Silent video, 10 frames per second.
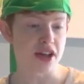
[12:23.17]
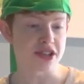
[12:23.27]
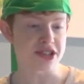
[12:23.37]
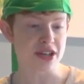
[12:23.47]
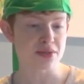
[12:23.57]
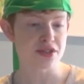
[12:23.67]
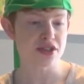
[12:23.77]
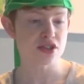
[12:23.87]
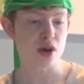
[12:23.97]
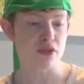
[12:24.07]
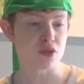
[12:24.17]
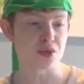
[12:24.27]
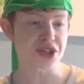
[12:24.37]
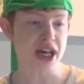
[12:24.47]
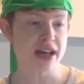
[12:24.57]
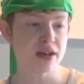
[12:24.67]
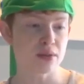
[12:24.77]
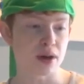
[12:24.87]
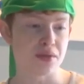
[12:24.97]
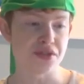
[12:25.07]
Zelda Triforce
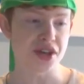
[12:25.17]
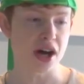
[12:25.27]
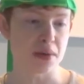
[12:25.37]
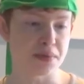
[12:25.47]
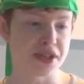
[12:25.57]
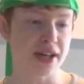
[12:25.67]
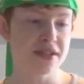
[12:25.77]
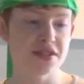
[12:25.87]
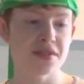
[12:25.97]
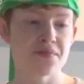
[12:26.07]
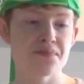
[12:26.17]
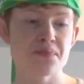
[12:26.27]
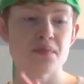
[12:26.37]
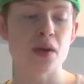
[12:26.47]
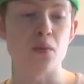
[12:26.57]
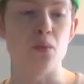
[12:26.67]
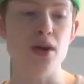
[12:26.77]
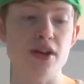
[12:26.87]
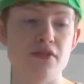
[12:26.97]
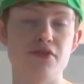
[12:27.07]
Heroes update
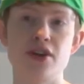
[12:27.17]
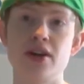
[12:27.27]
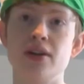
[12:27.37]
with